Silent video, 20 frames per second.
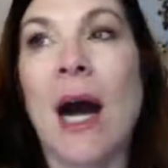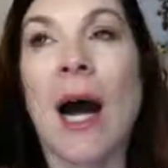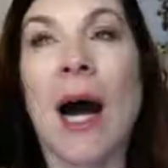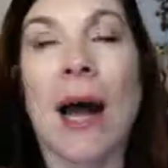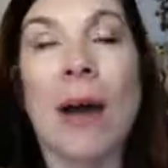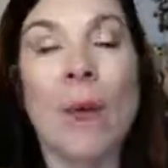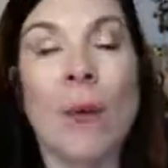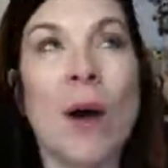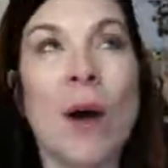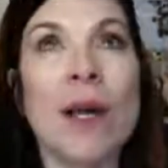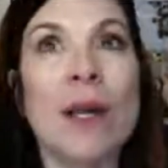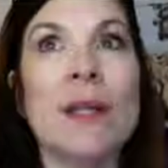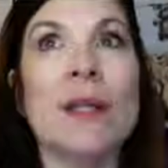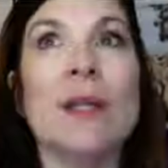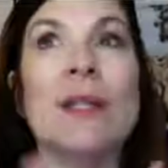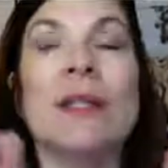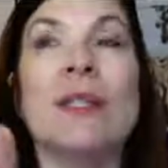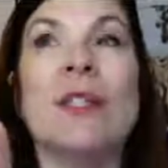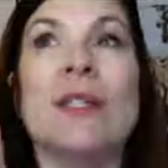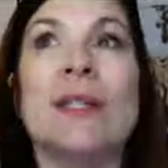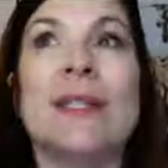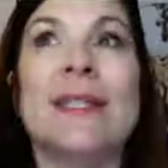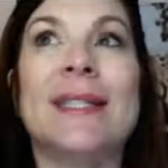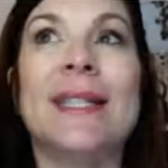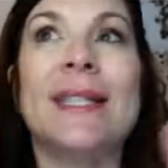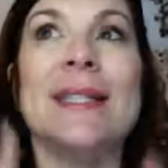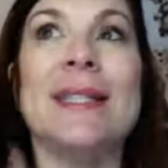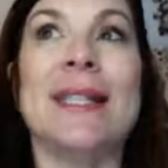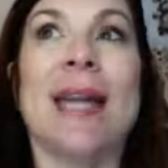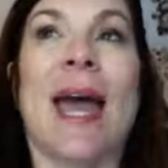I want you to just
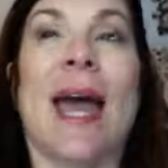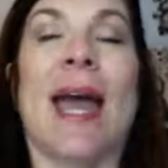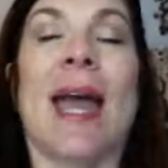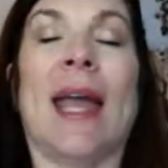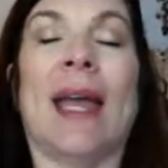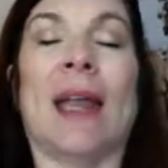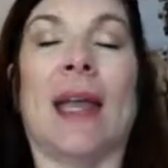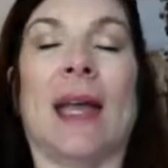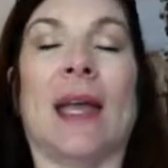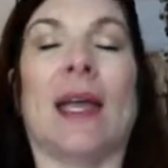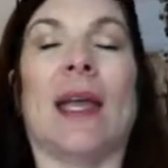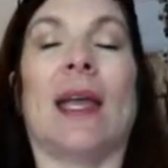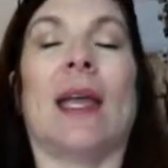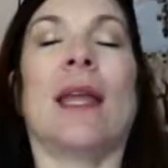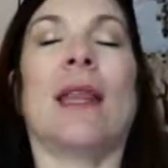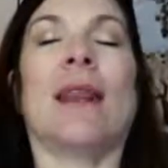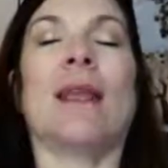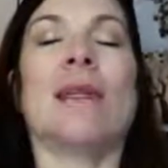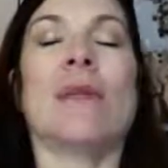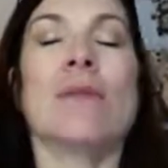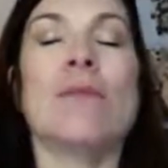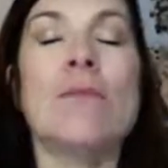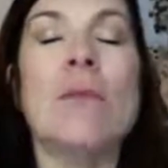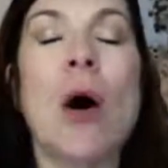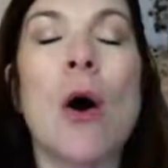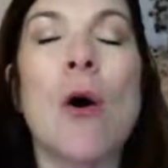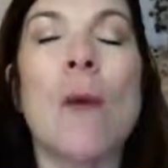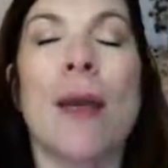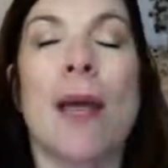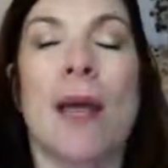today, like in this
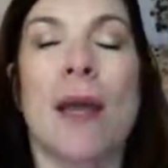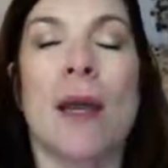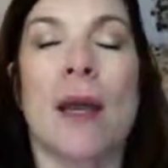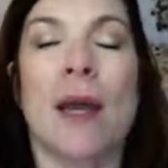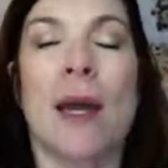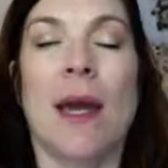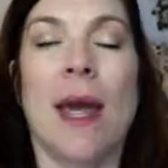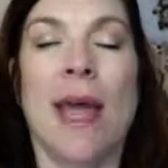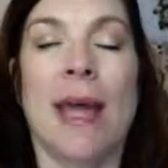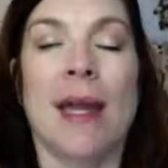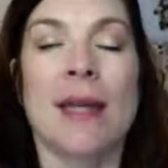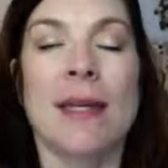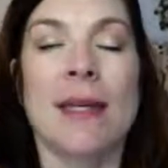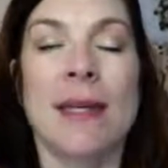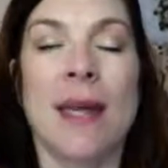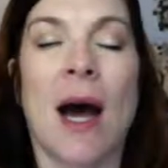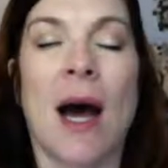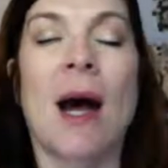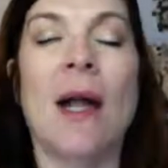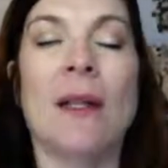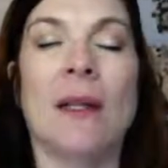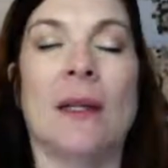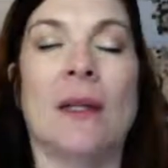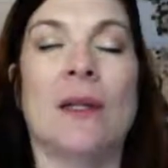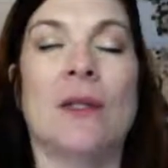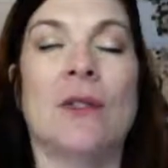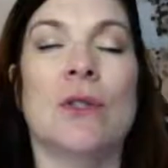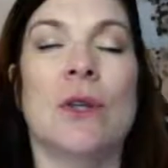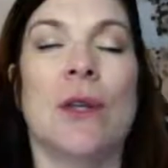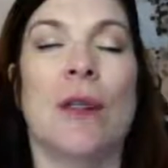moment,
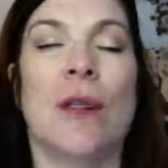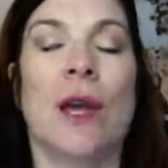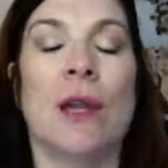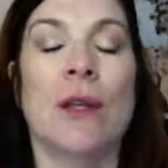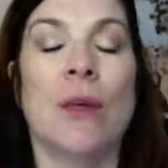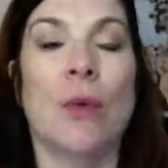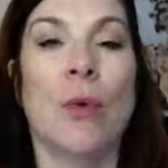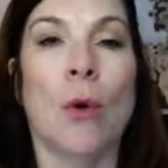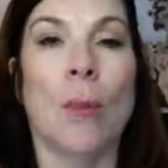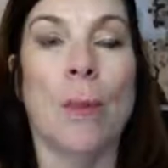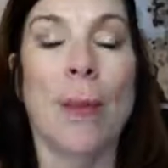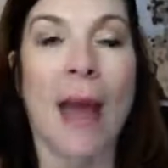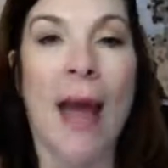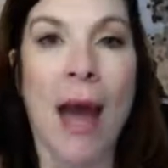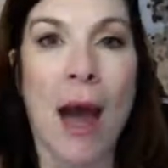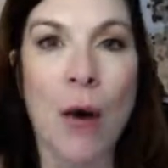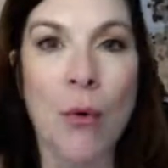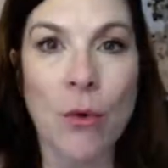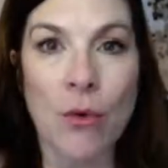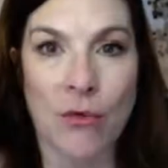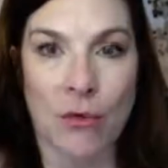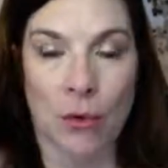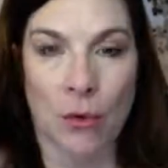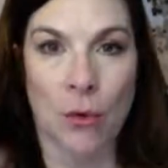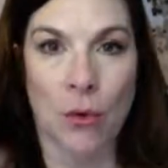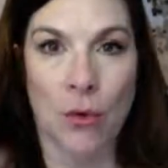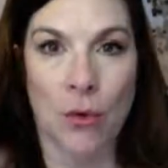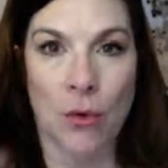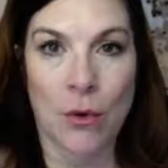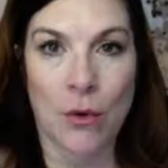acknowledge that you are
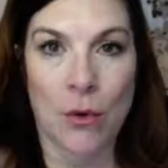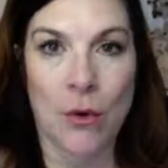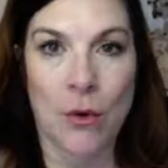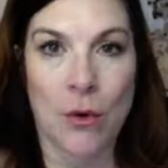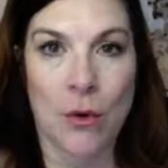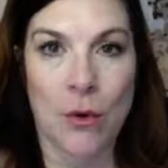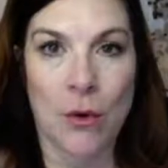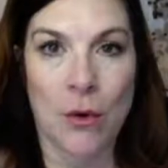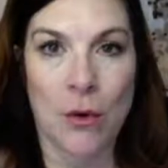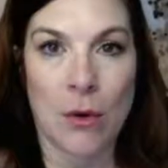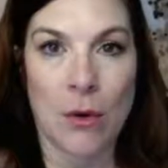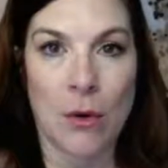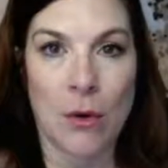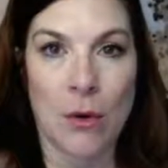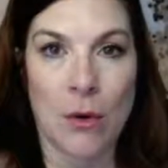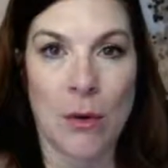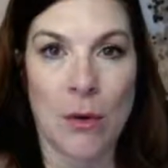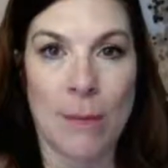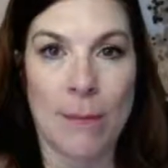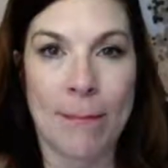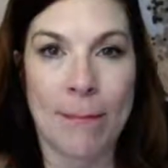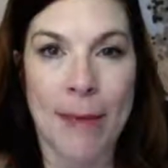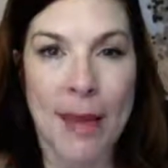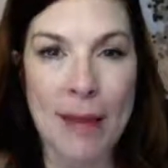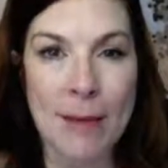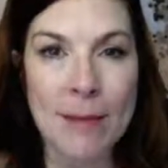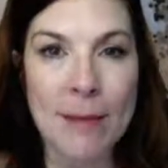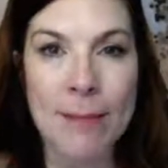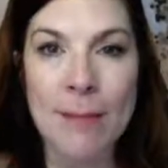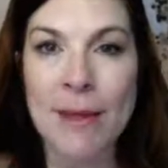powerful
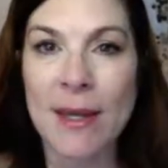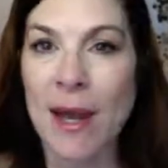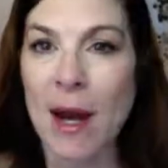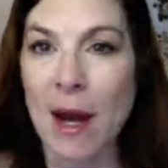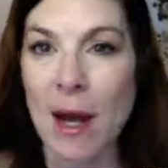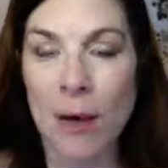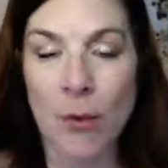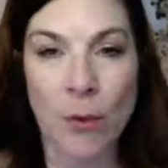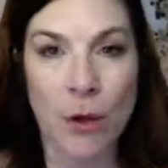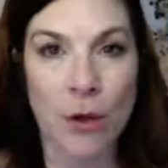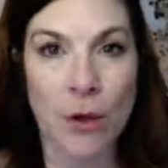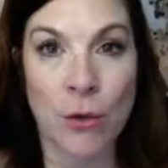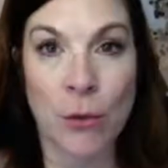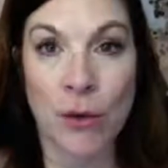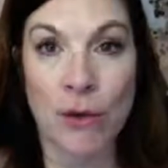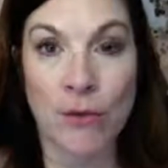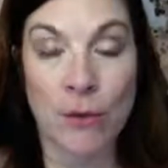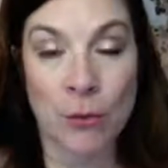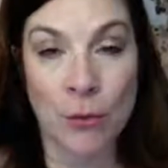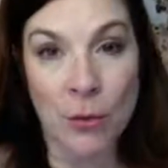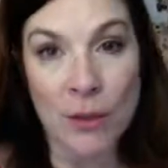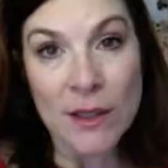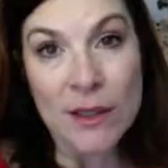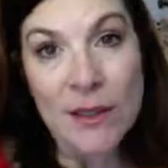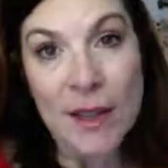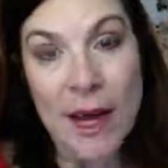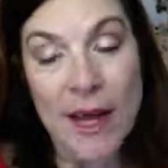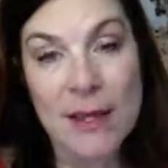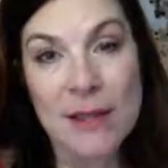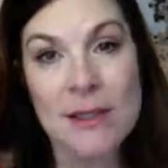maybe beyond what you even
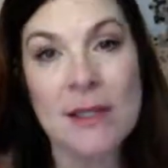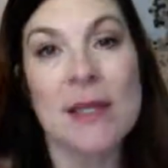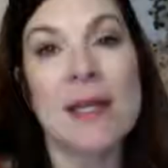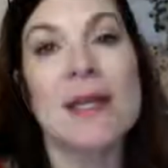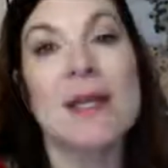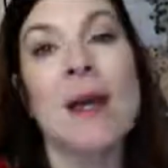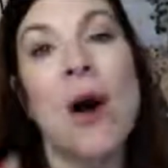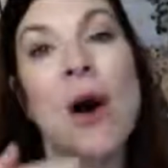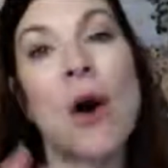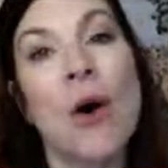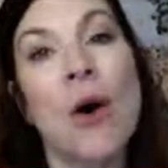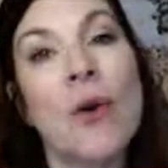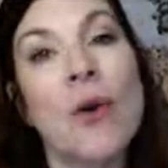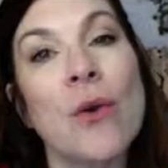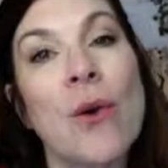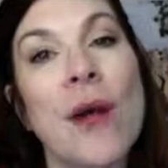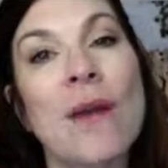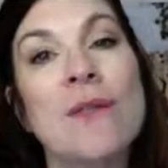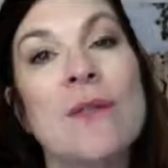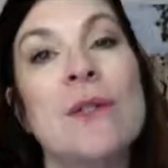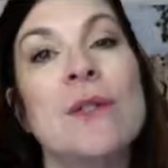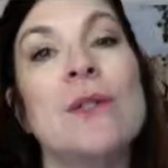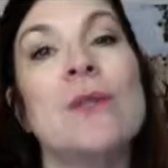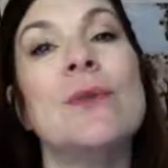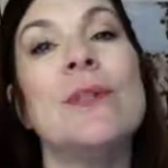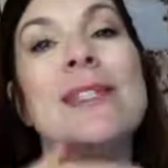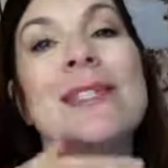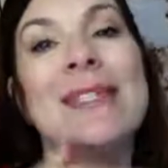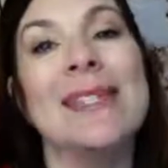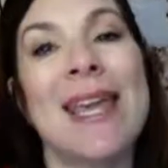realize. And all you have to
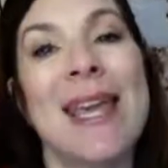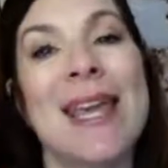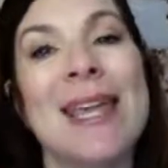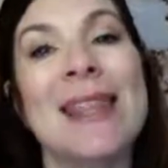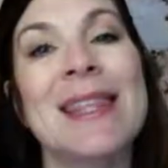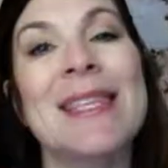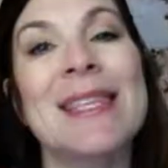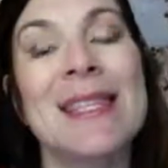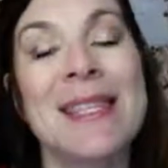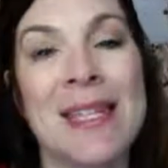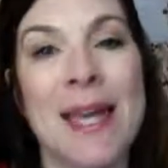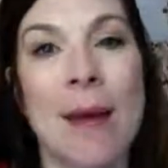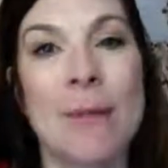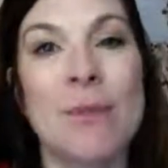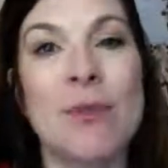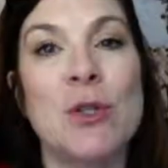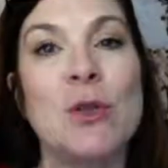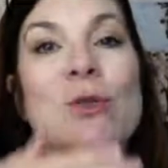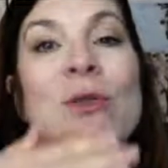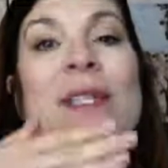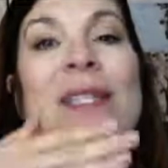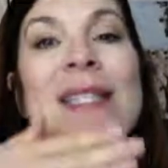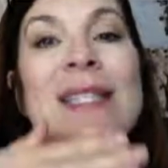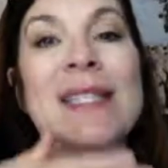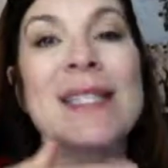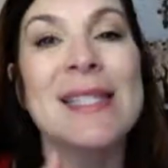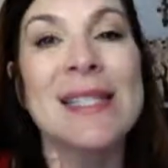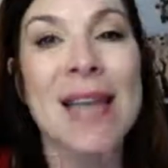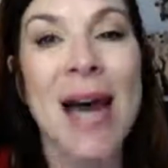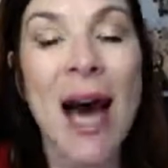do is take the step to
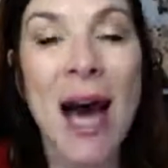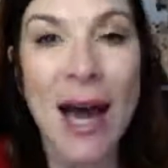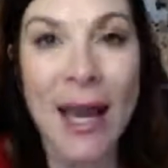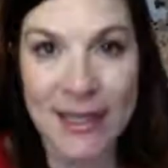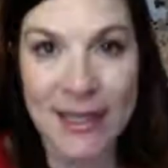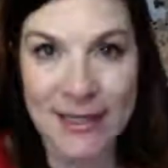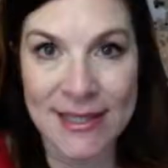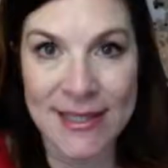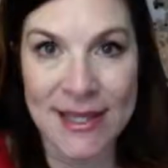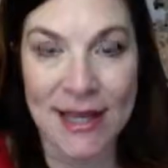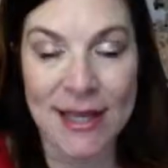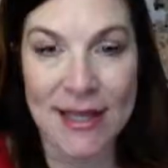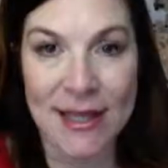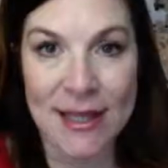decide